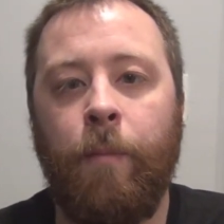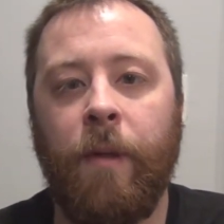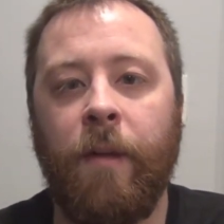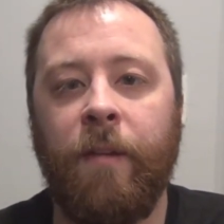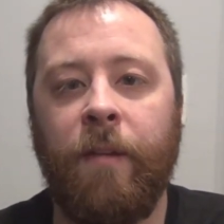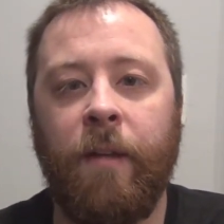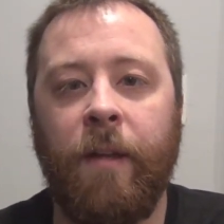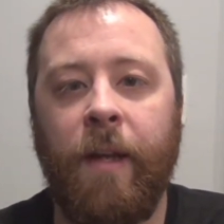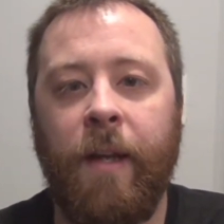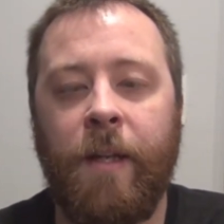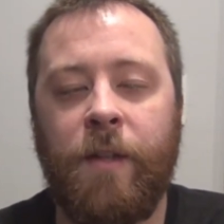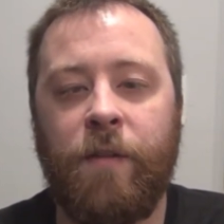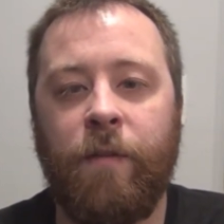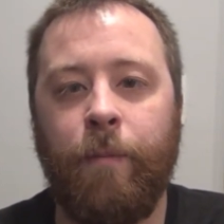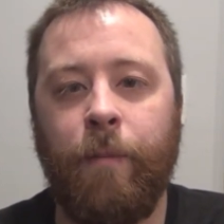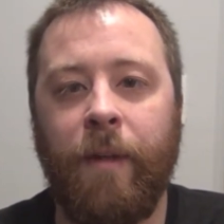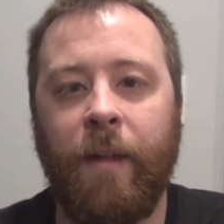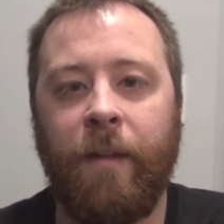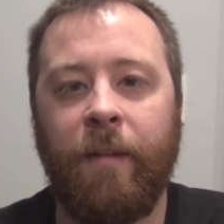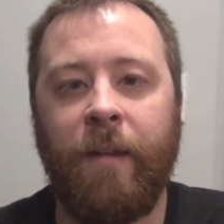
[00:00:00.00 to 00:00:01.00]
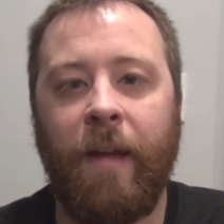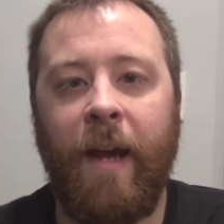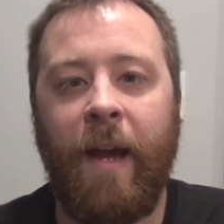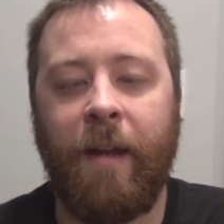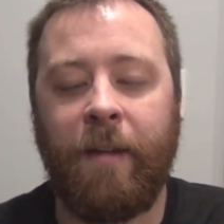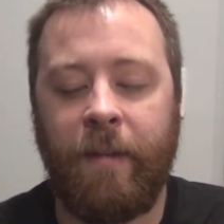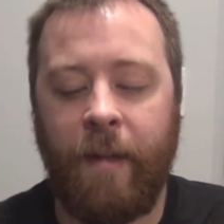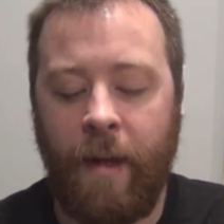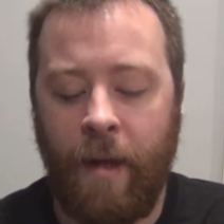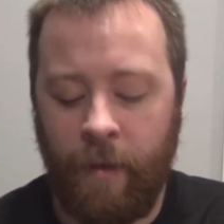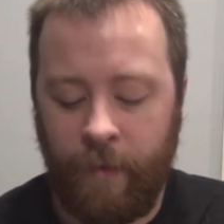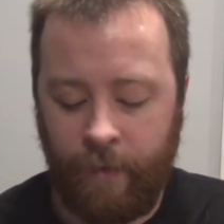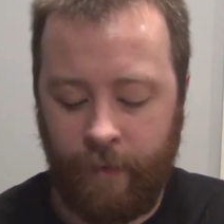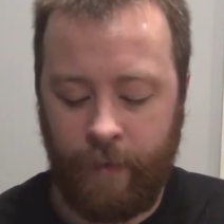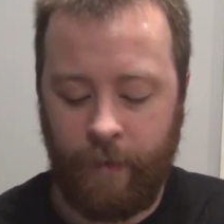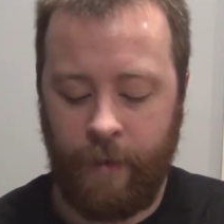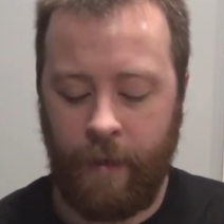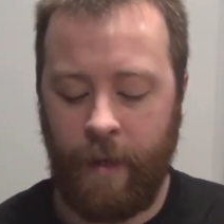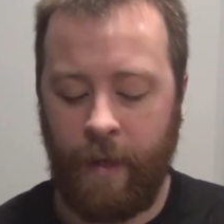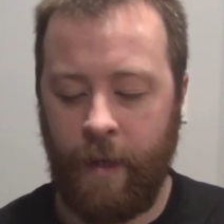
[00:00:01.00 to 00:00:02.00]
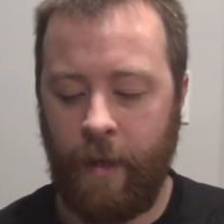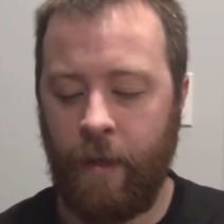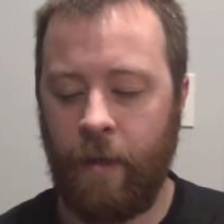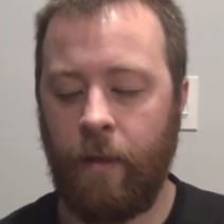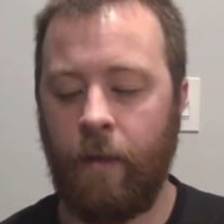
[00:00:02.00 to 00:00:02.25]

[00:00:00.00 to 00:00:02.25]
BZH from Big Zach's house today.